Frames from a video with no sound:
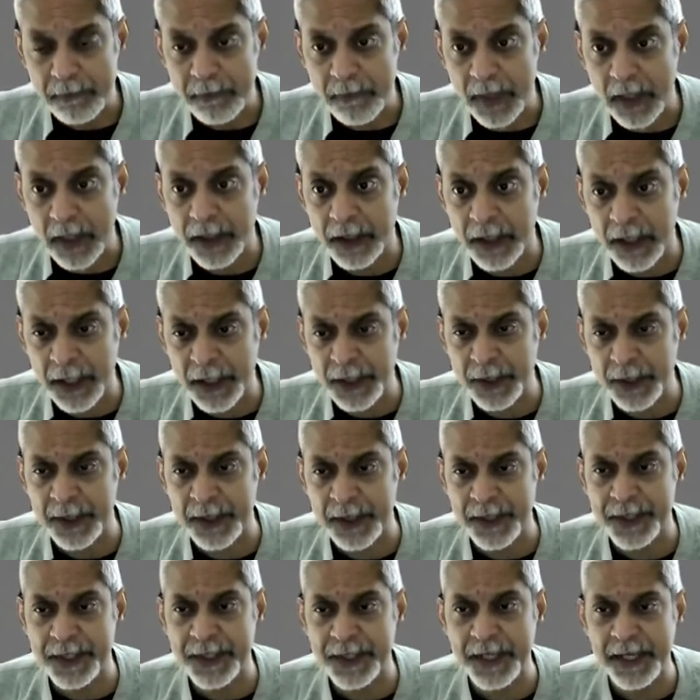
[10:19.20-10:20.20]
Here you can
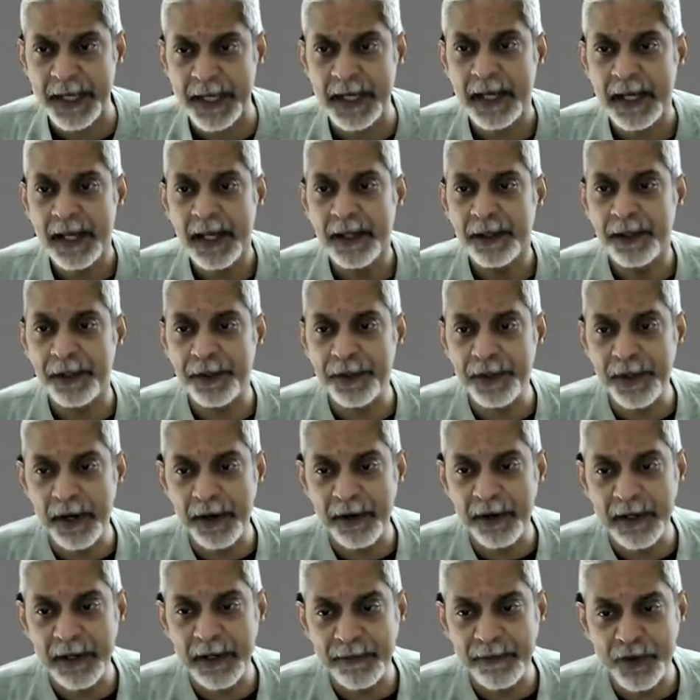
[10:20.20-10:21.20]
see the
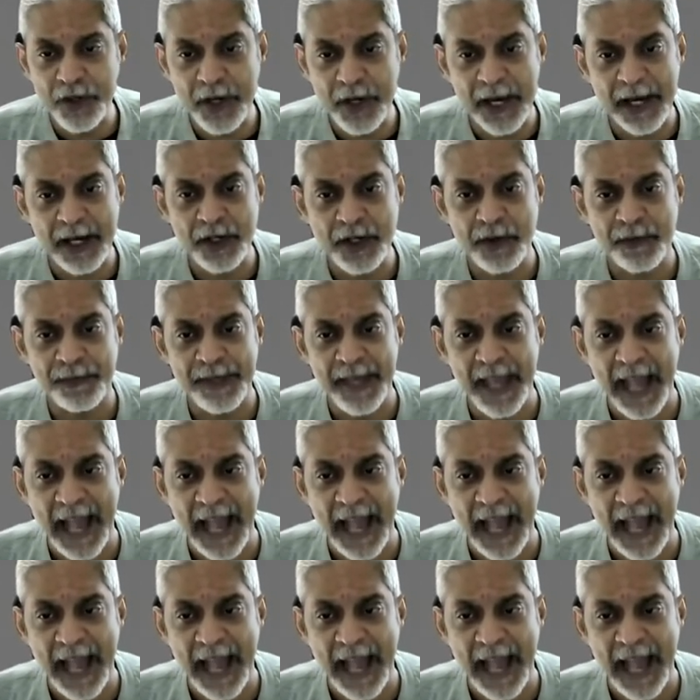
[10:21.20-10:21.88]
theory of change of the